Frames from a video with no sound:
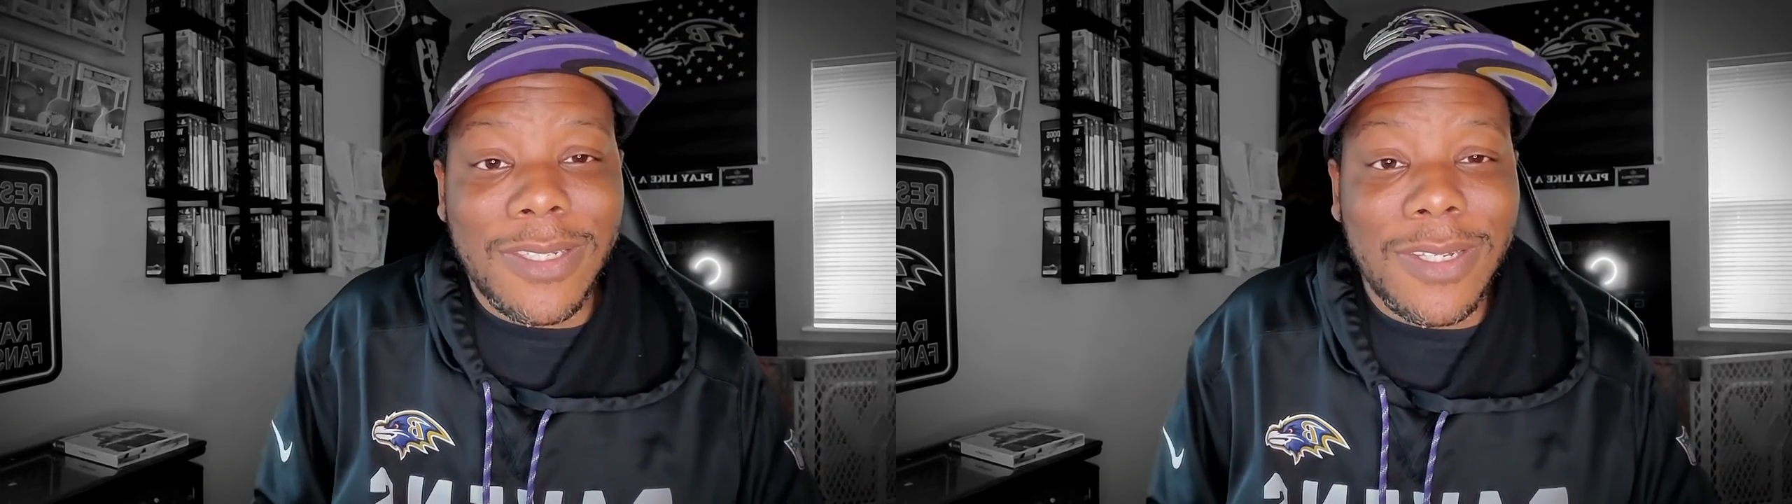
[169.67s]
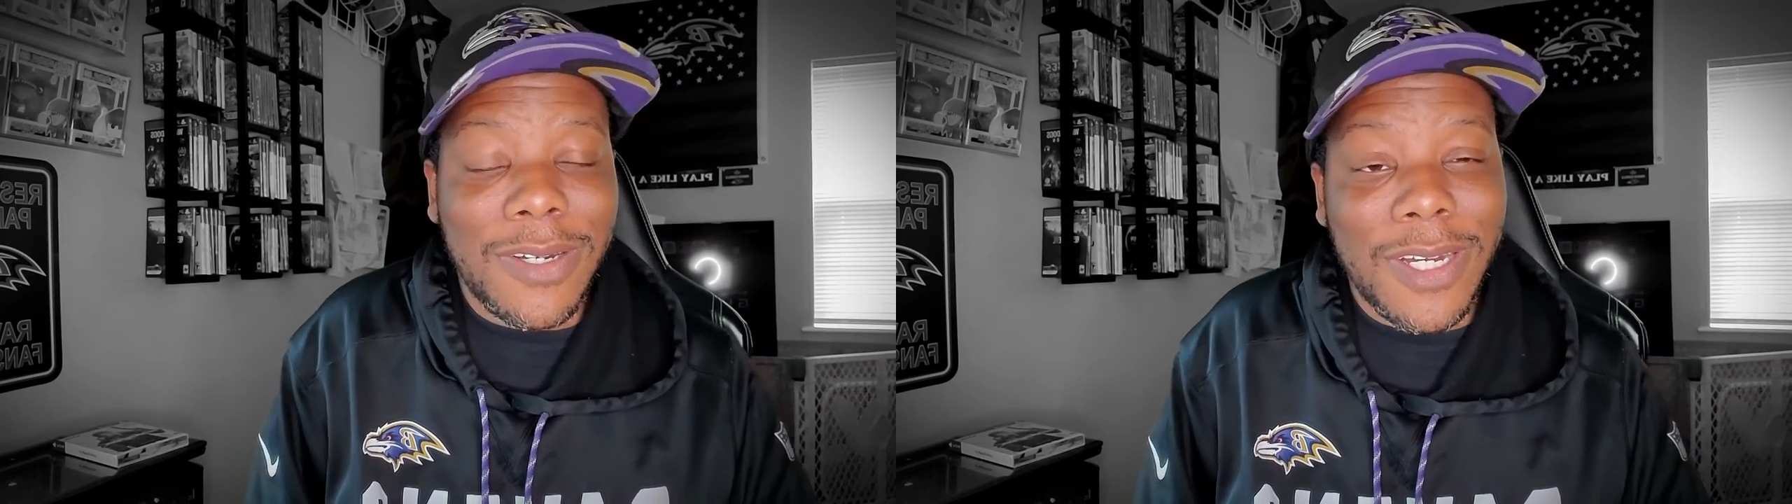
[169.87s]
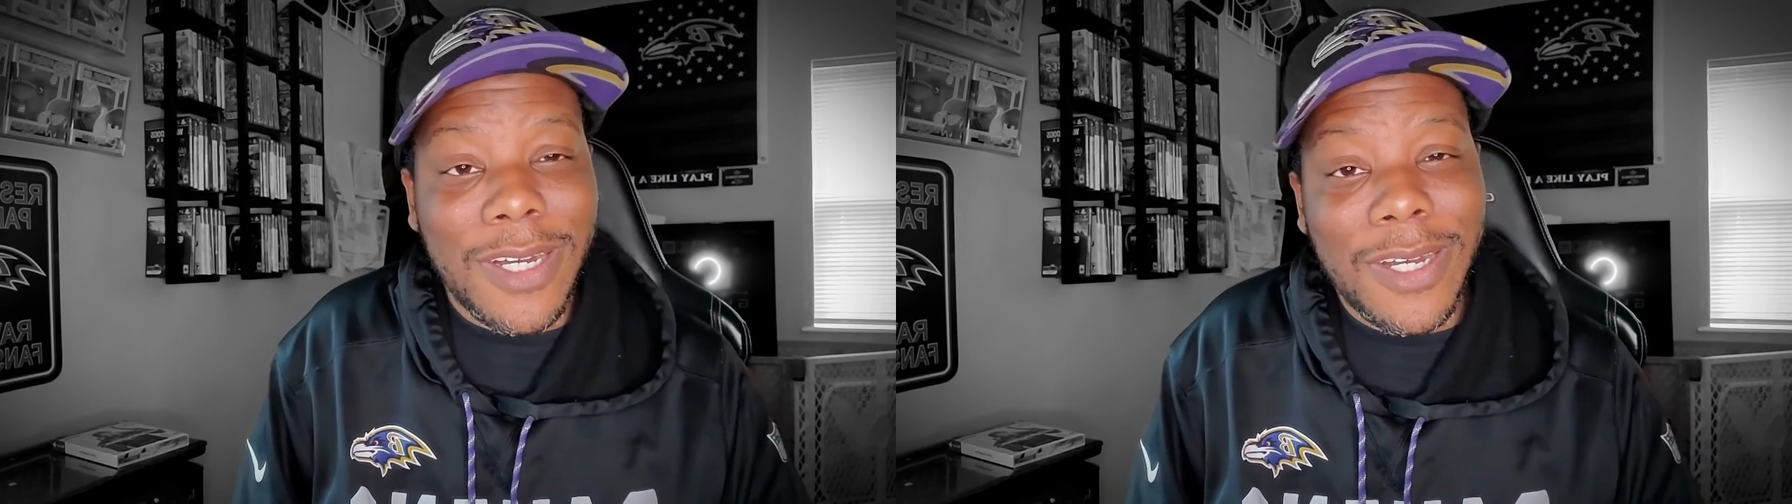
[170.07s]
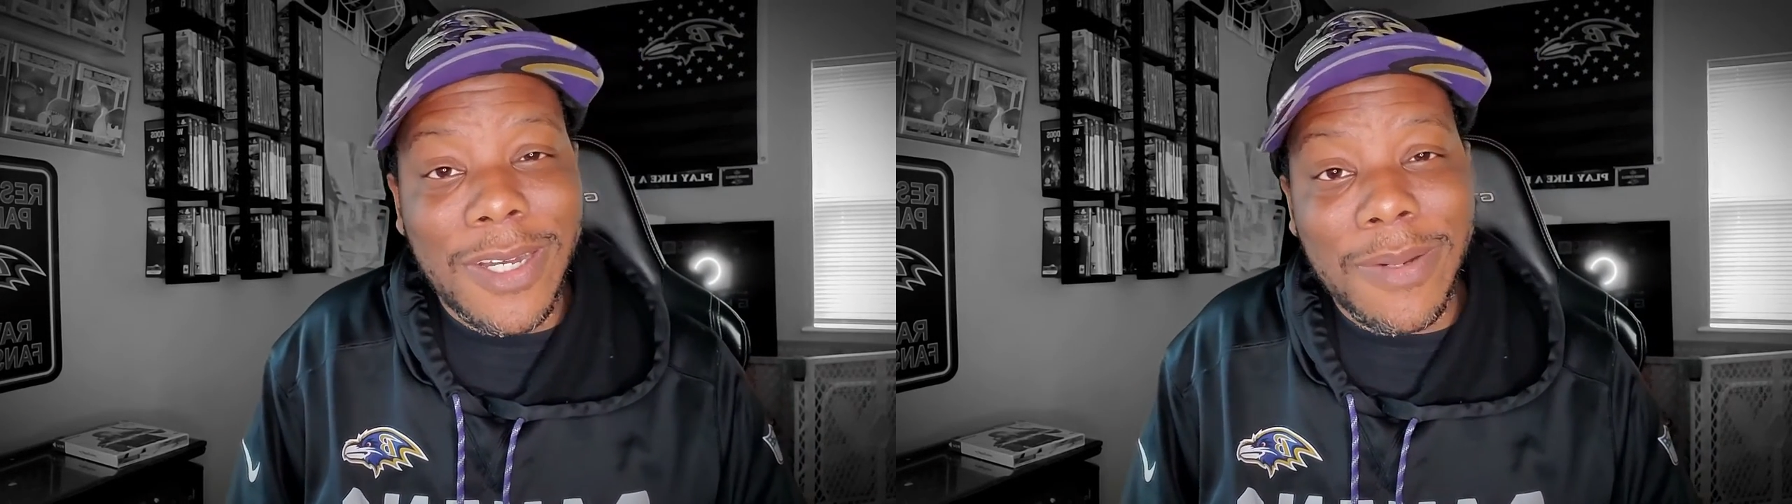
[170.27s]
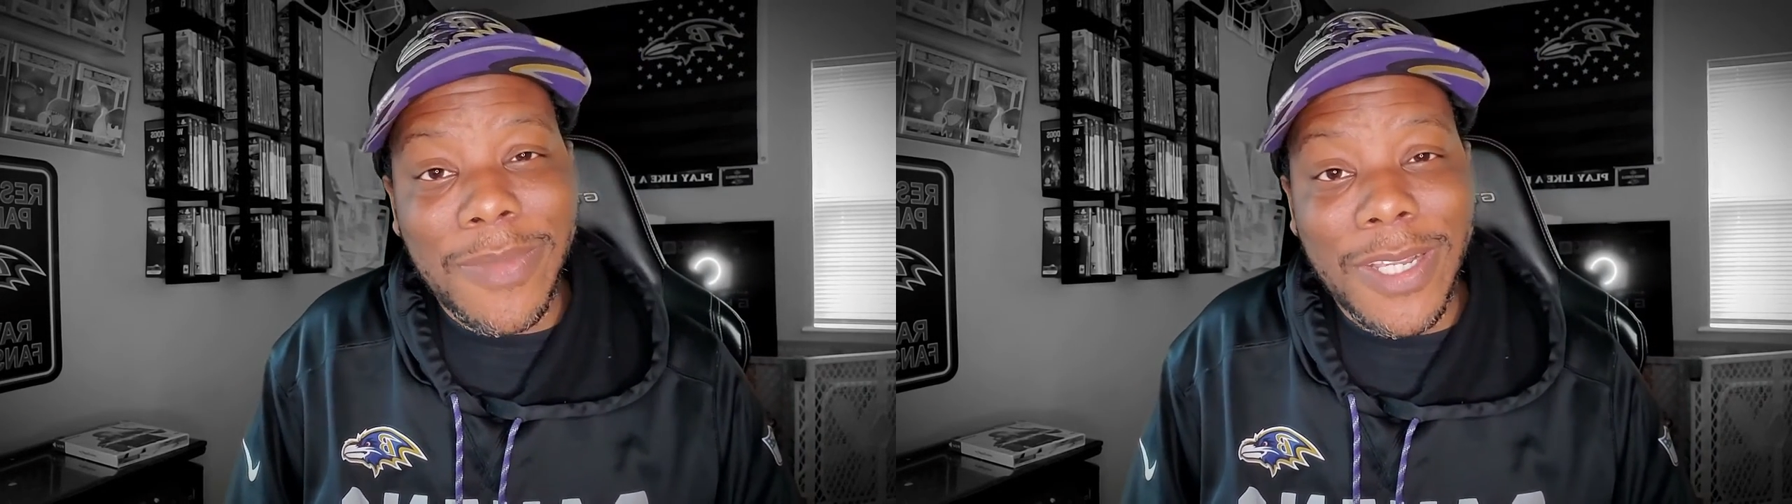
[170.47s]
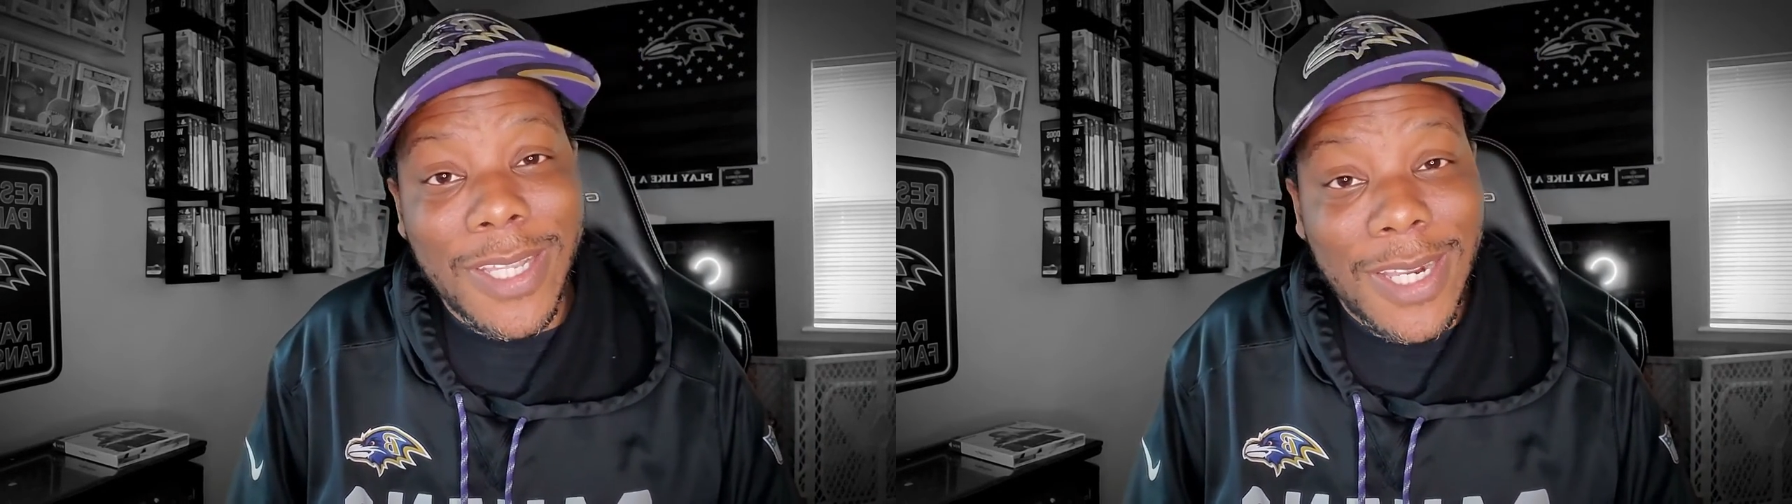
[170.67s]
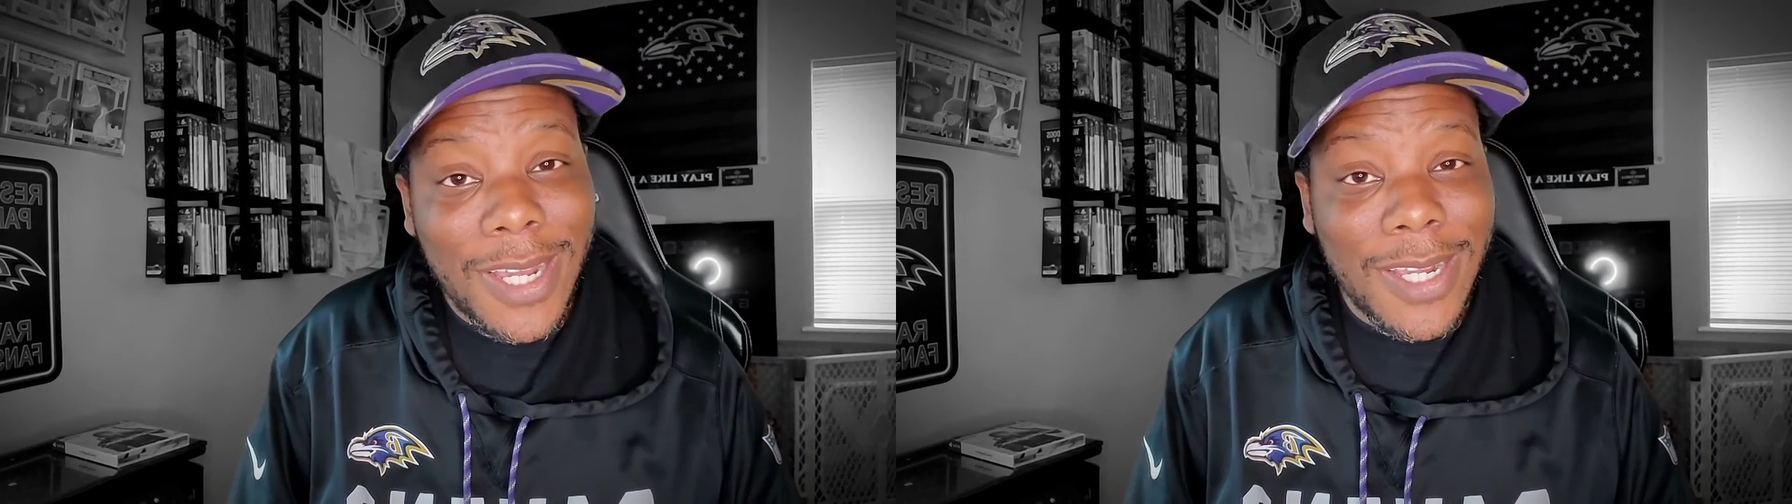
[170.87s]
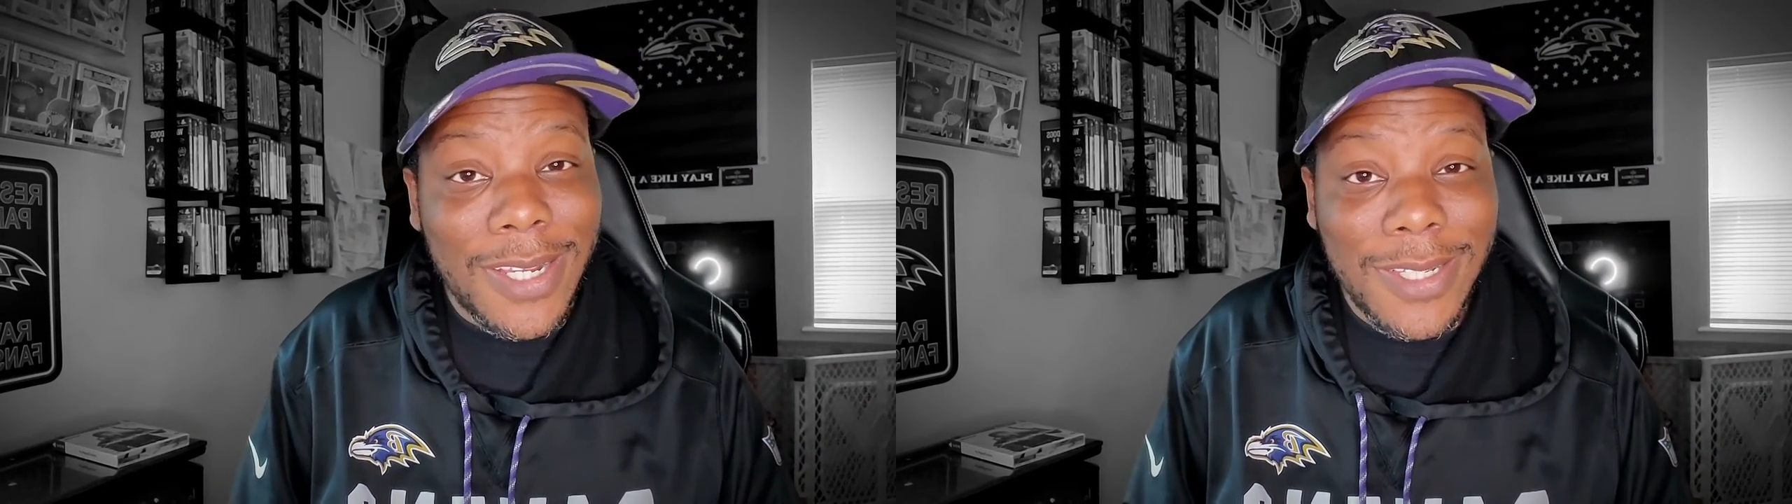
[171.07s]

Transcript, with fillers: So um, hit that like,